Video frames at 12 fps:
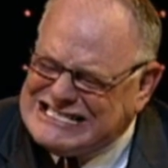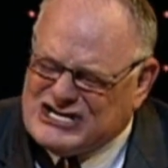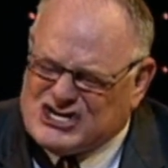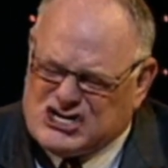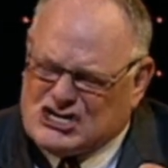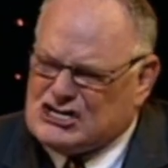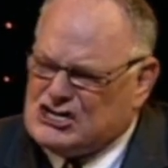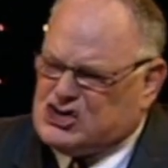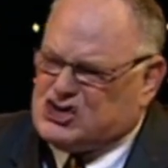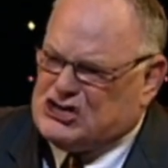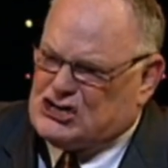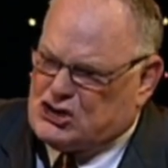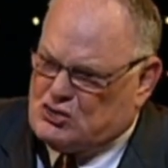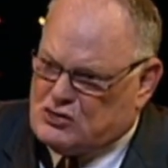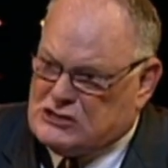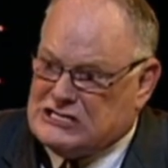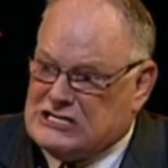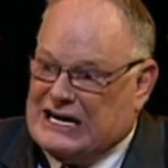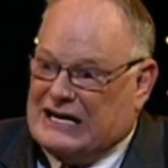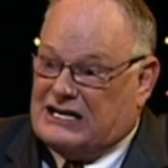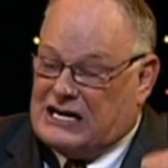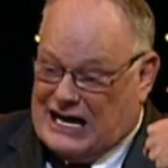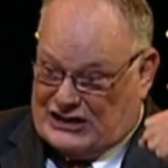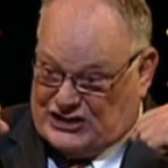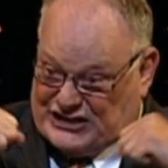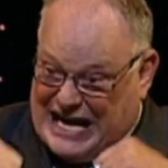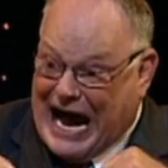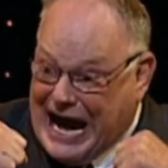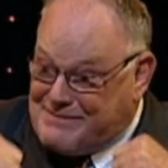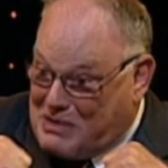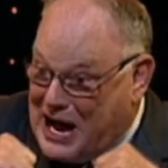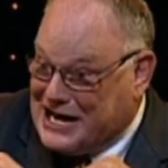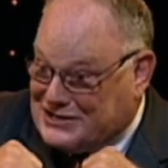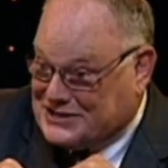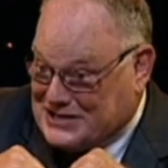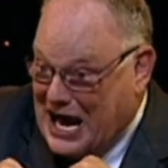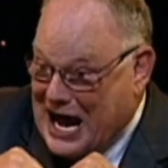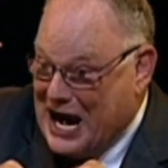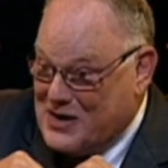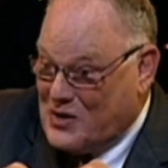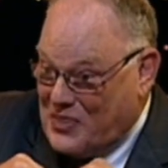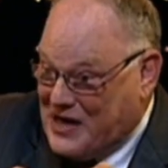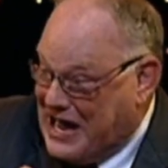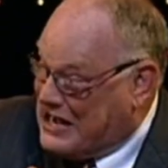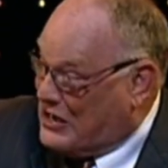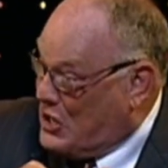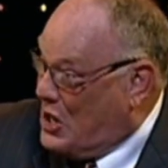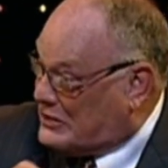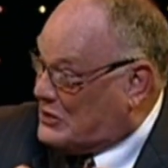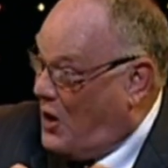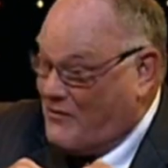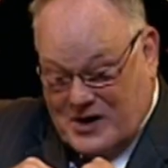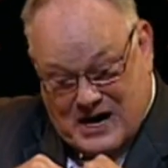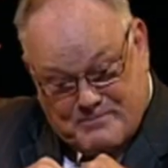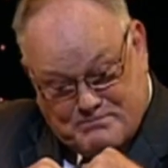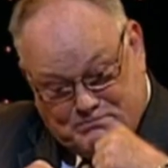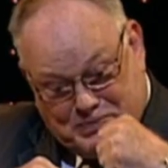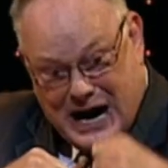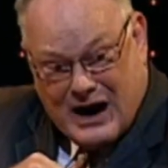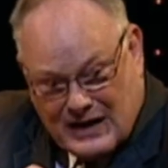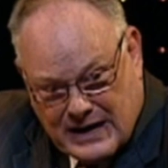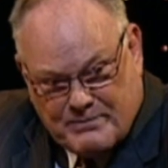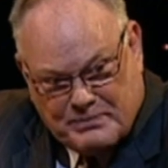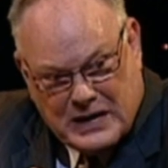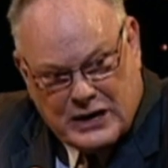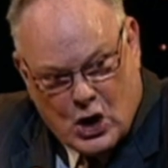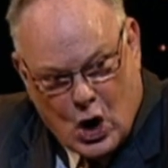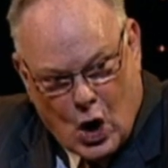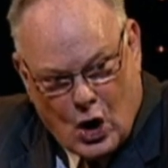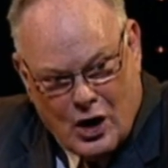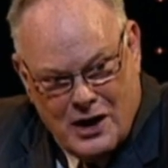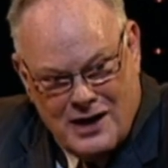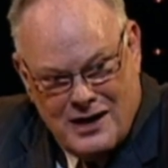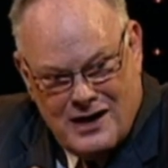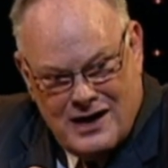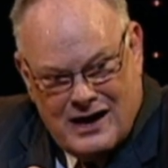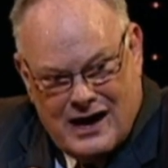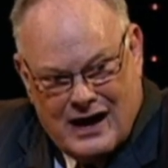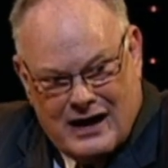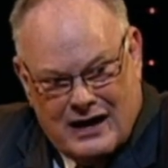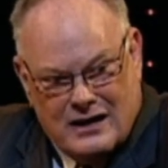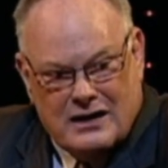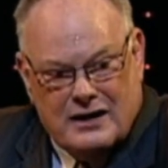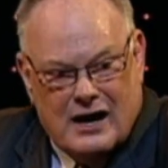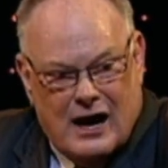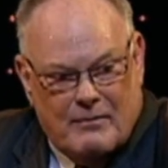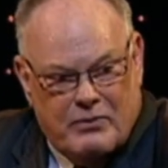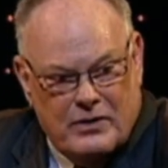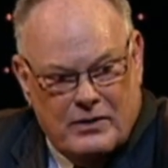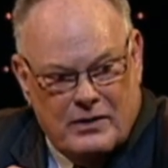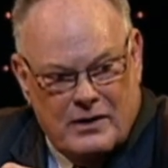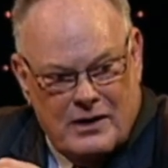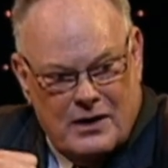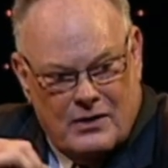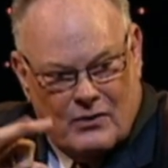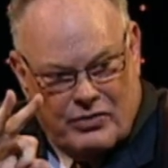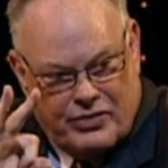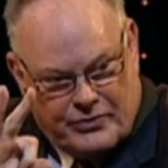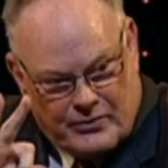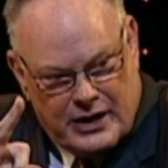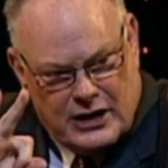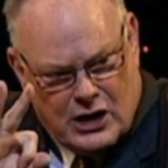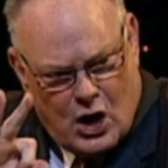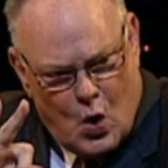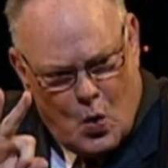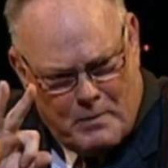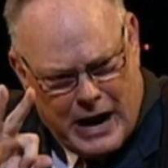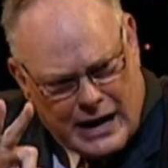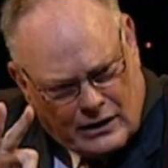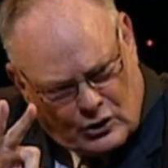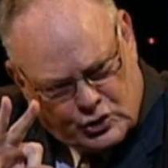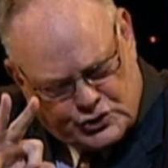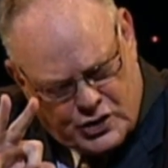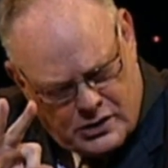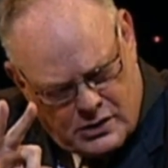as hard as she could run and got side by side with Etta, looked over and barely beat her, and ended up with 3 gold medals.